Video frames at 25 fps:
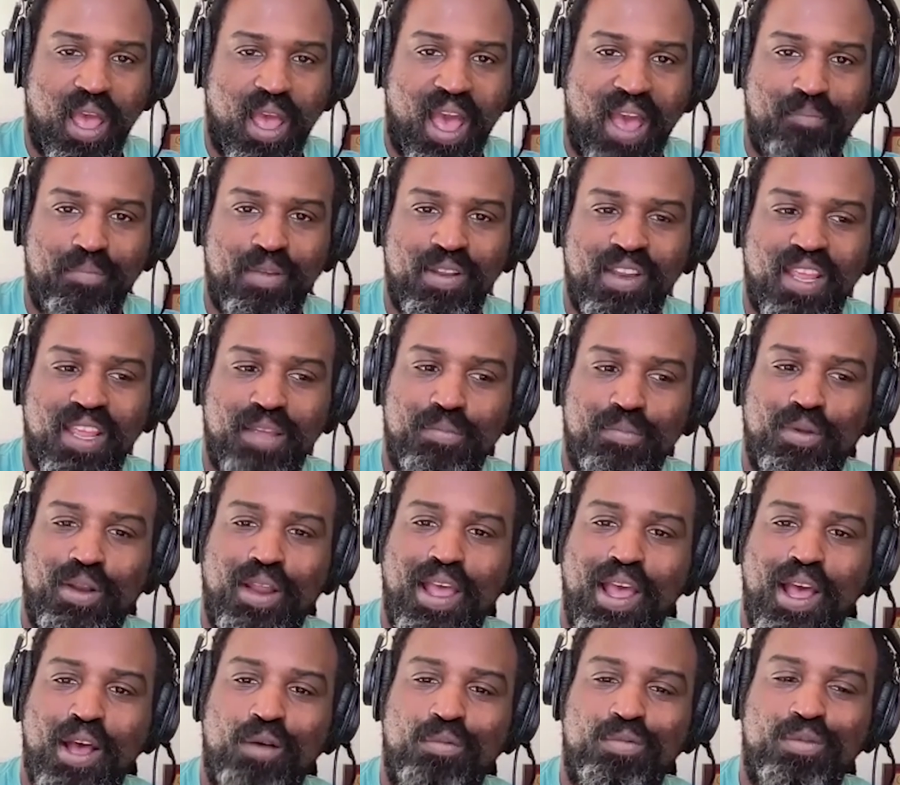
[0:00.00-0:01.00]
I've been able
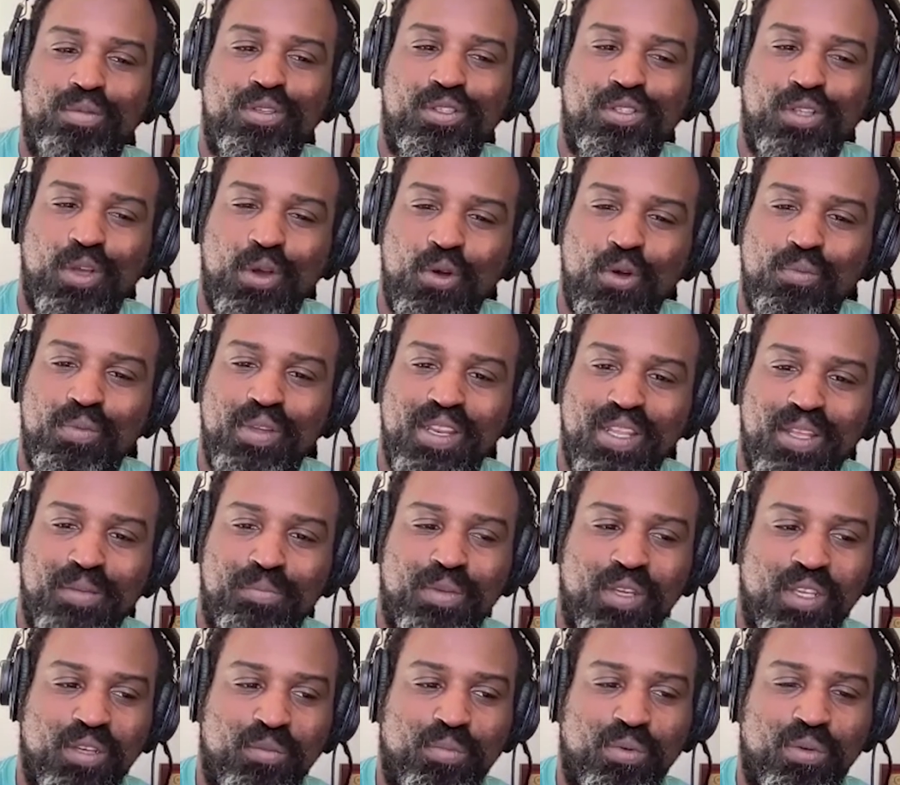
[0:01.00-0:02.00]
to help so many
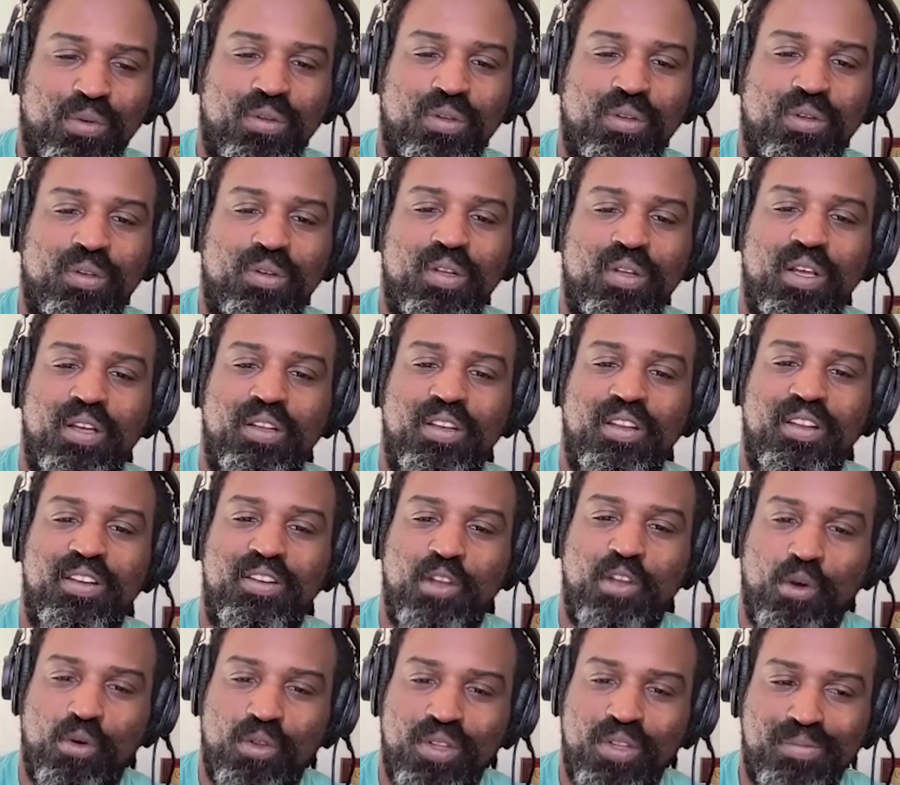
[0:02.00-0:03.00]
people
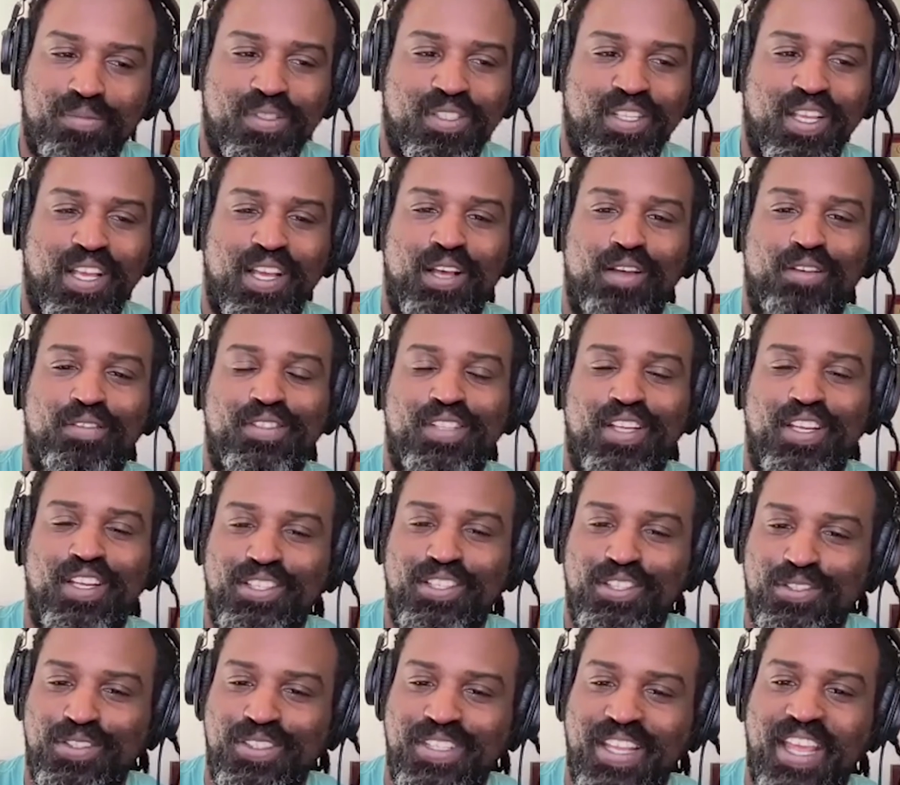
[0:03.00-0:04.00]
know themselves,
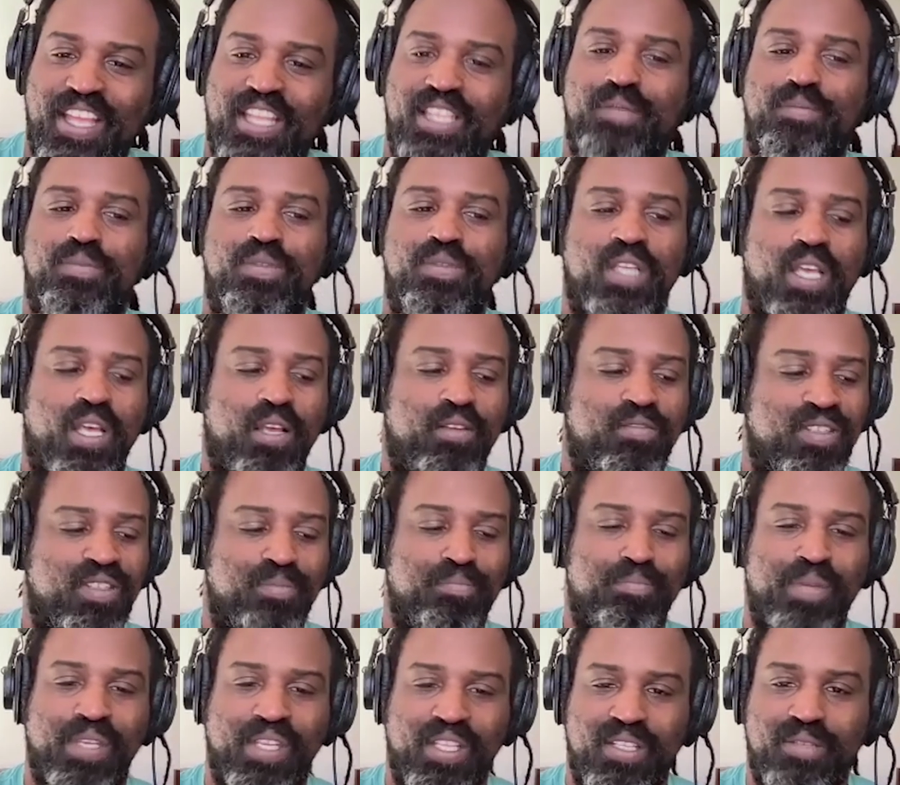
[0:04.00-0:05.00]
understand themselves,
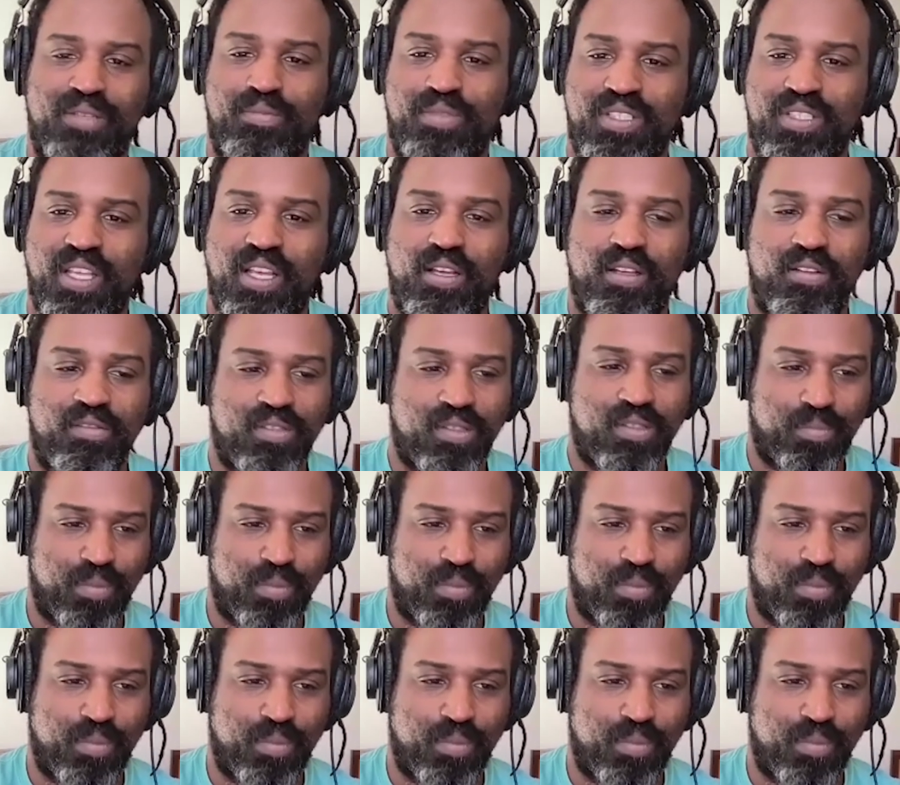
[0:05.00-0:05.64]
and be themselves.